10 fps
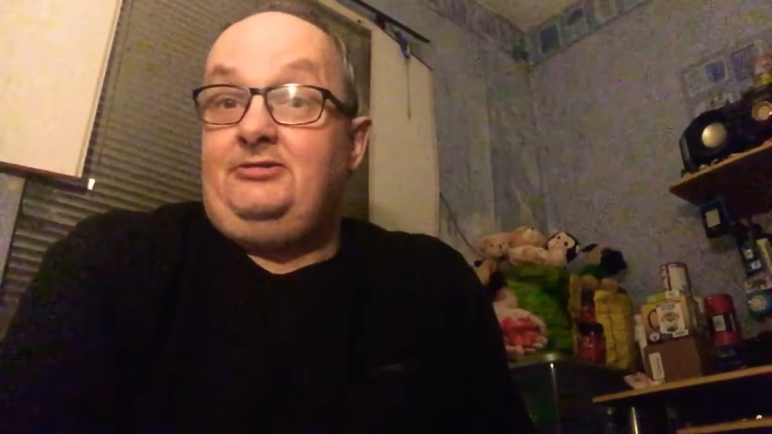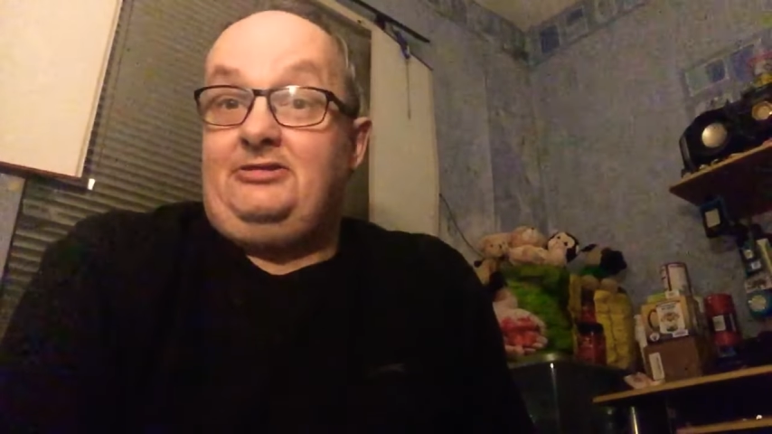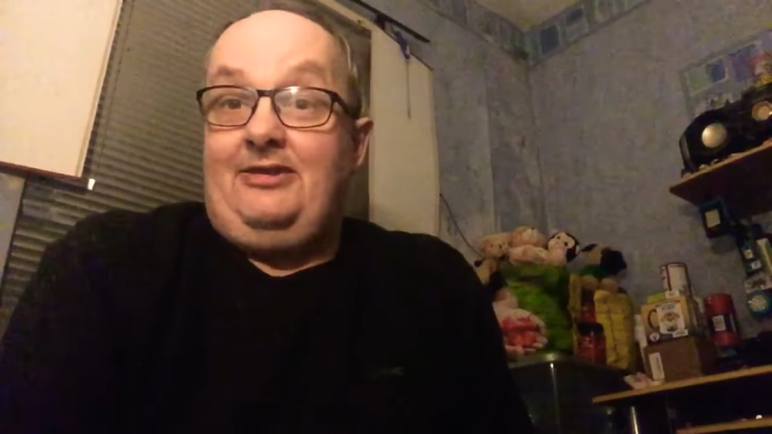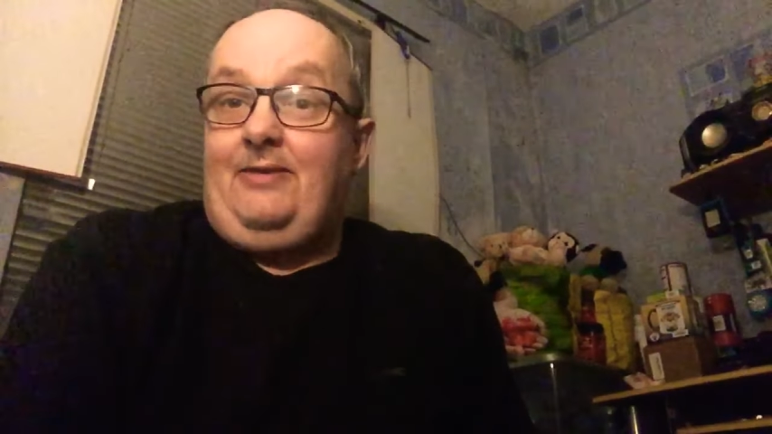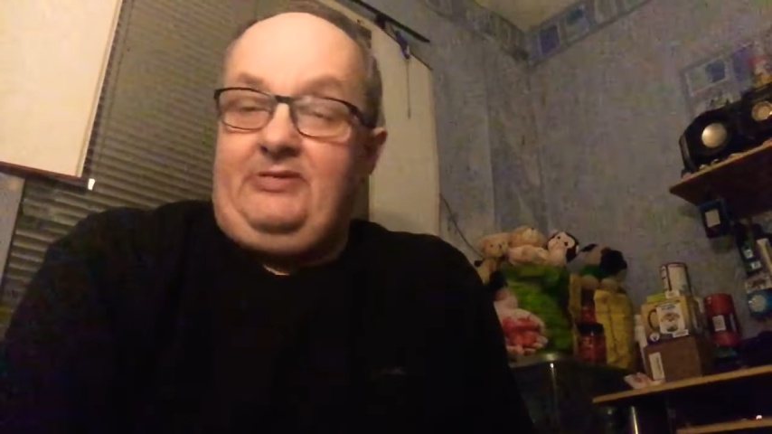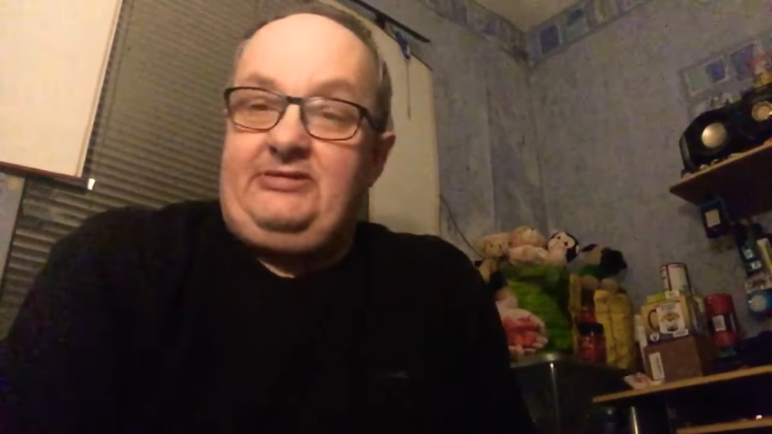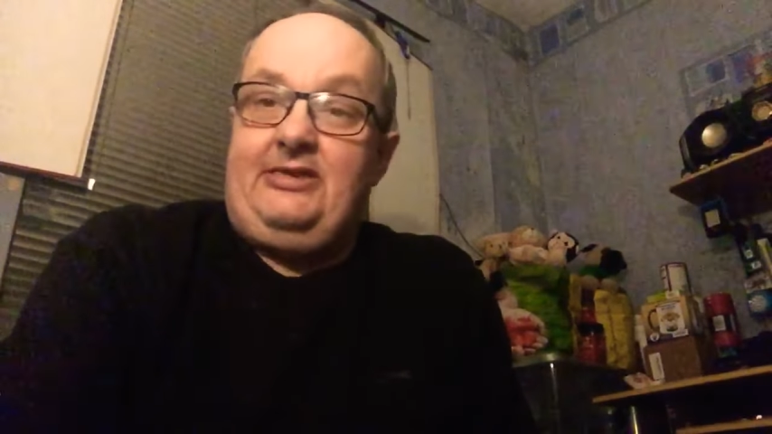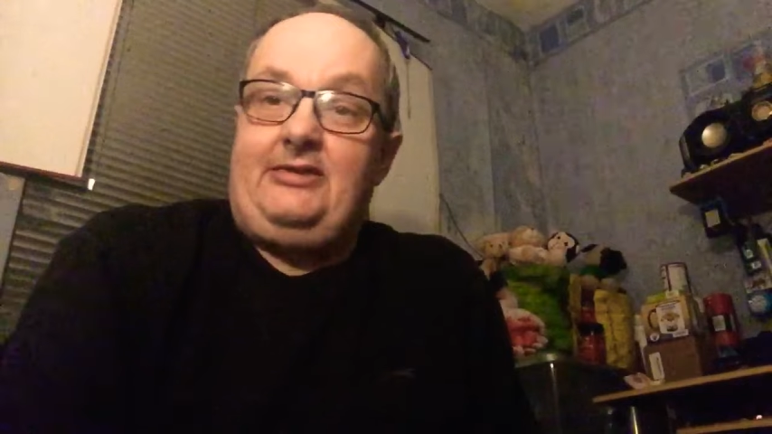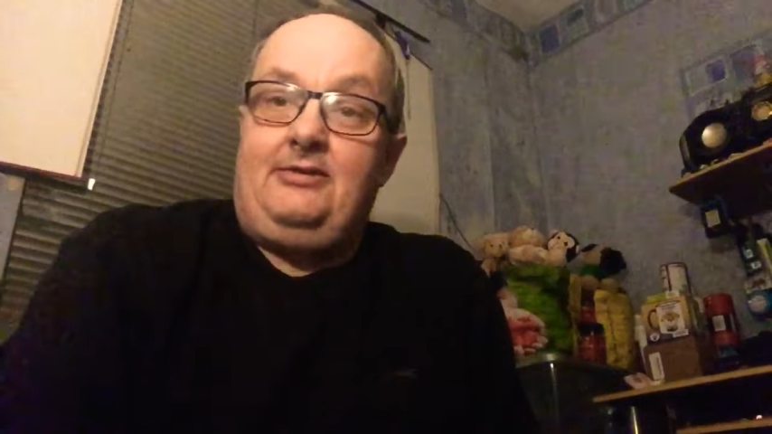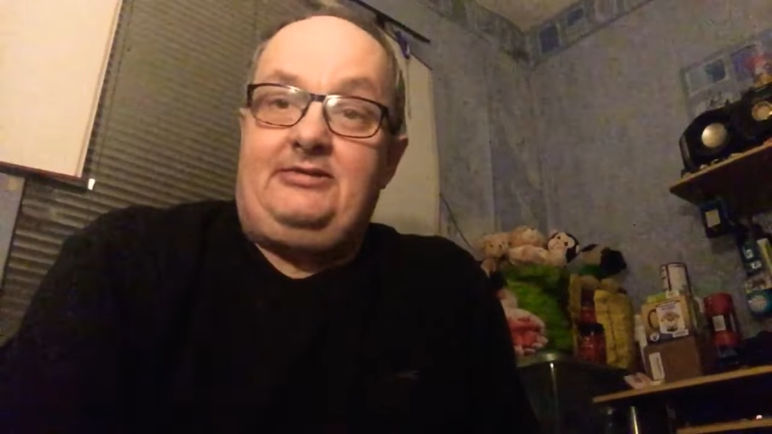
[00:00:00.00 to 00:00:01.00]
to that
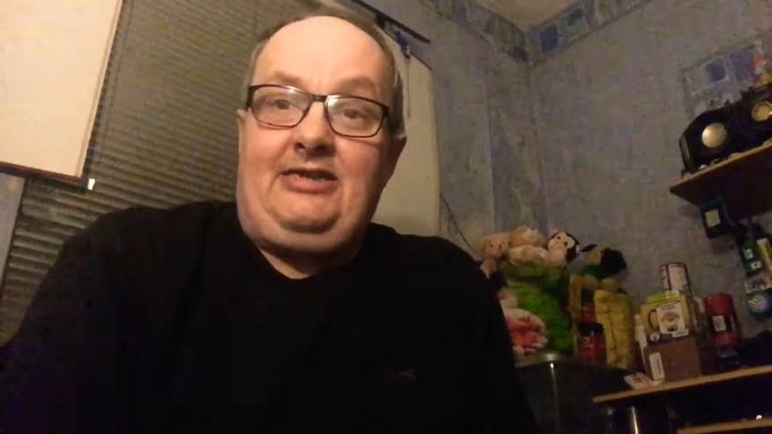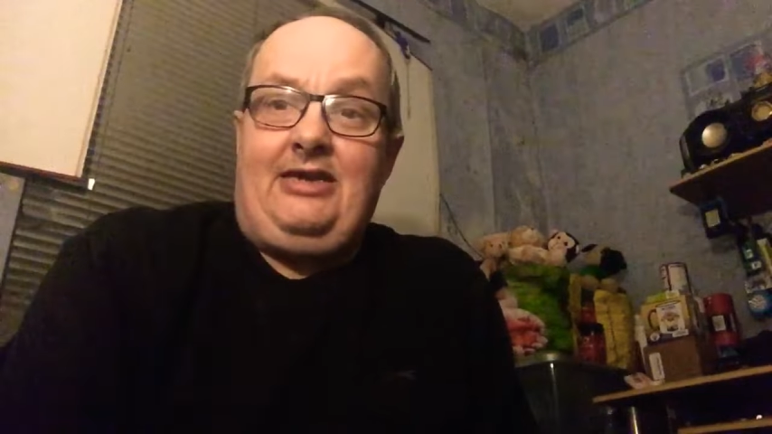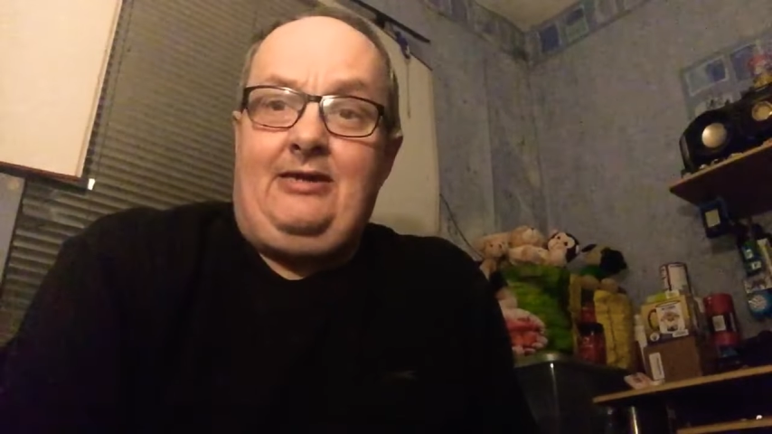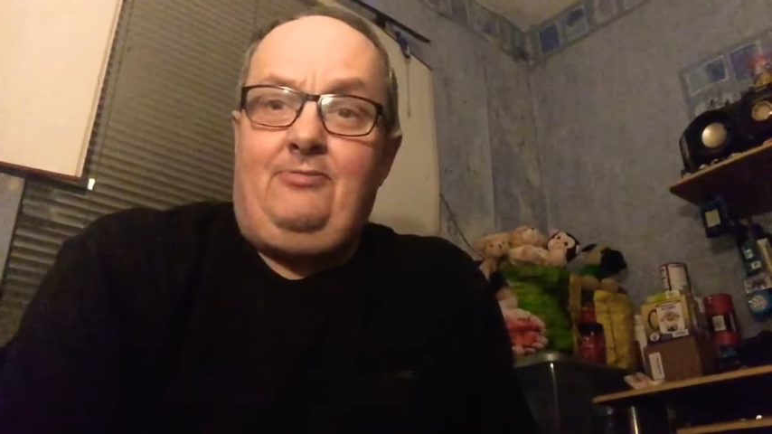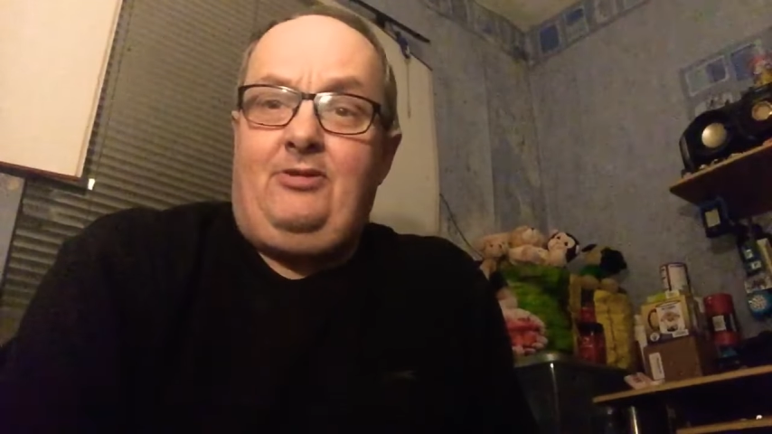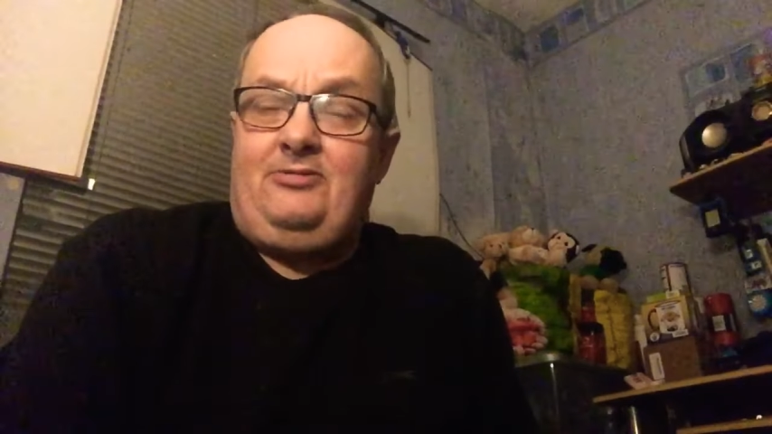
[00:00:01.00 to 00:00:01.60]
particular time,